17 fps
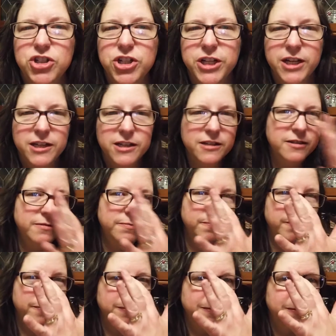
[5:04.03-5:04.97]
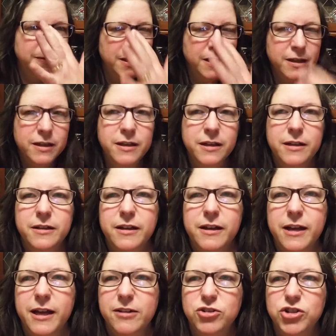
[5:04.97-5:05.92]
chicken
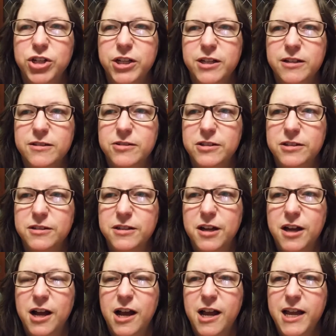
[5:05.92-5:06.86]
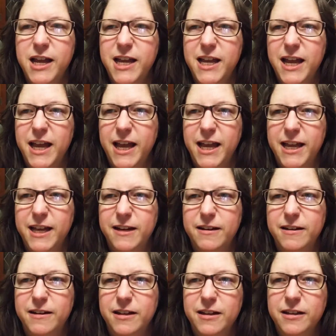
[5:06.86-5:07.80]
and chicken satay
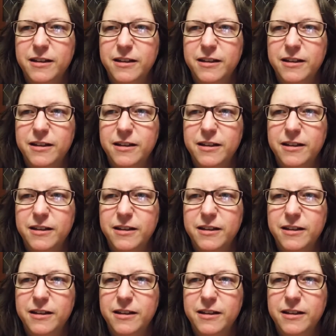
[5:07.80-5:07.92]
and